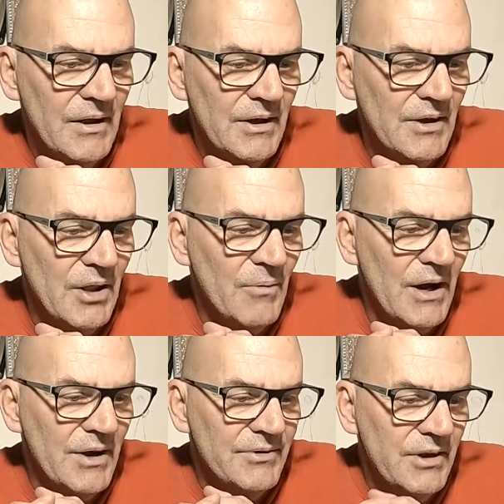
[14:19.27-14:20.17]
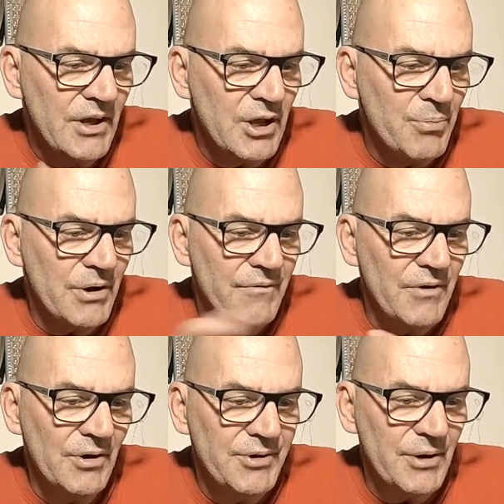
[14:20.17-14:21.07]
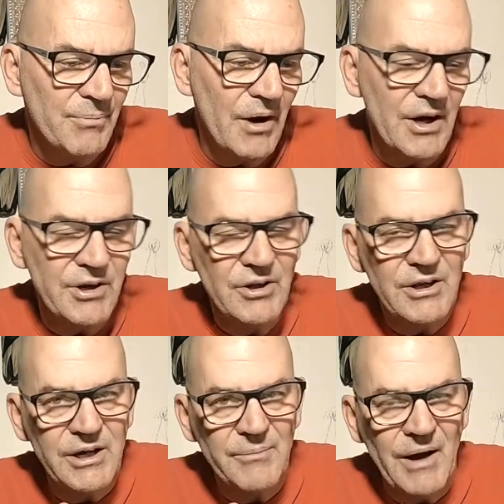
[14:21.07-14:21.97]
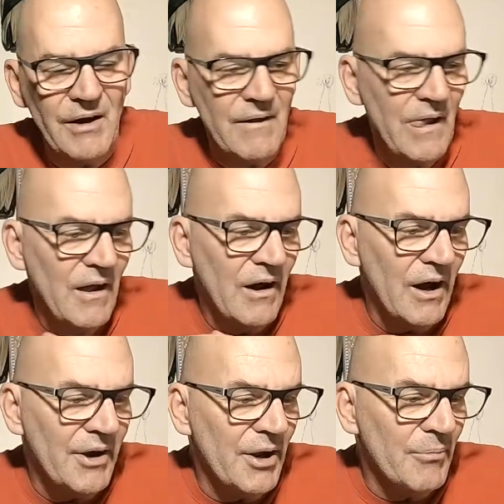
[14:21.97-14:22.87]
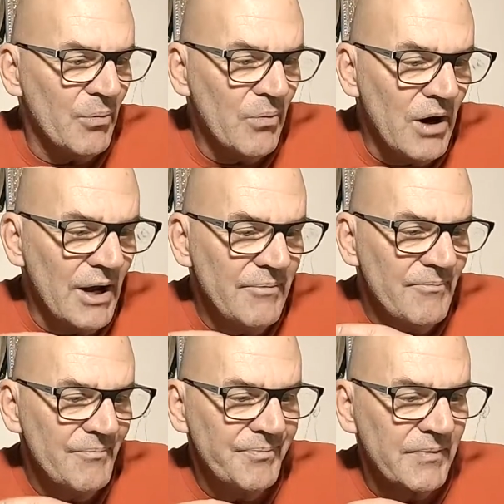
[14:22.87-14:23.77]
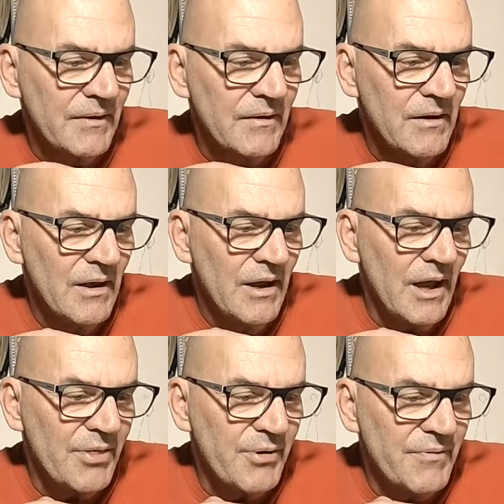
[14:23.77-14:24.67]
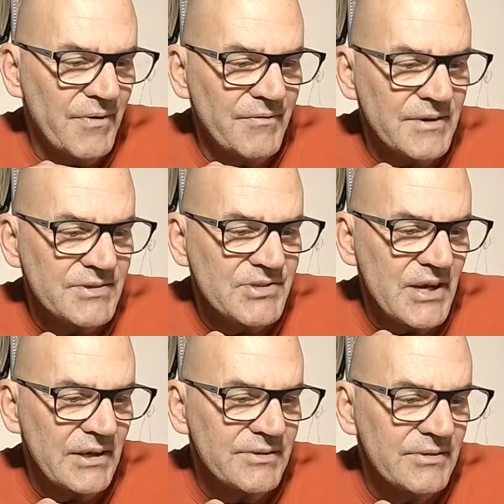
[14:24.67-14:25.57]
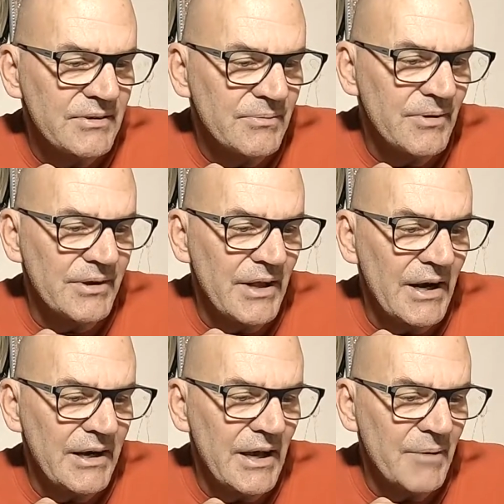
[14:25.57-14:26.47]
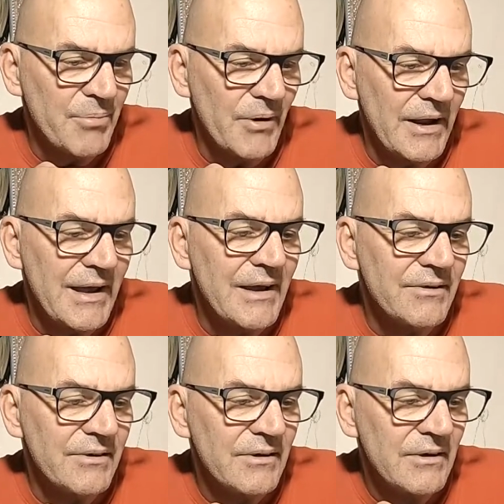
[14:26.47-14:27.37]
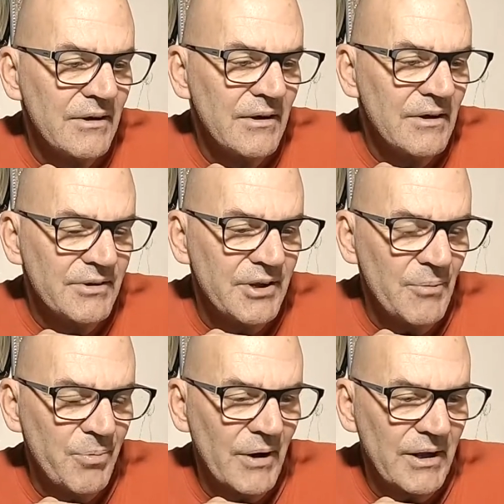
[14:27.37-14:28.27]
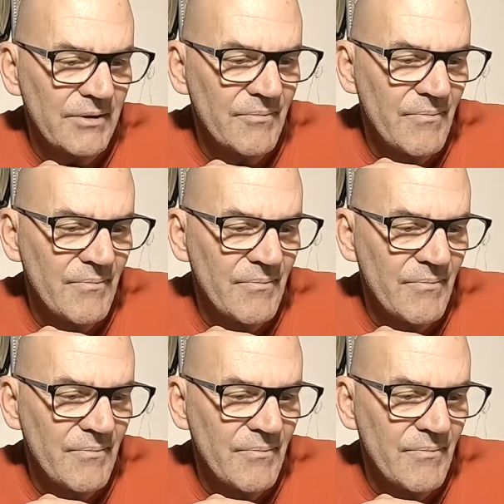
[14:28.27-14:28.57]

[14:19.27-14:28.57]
But otherwise, you put a field tip on it, you're looking at about on number 1 at 356 with 99.8 tip weight.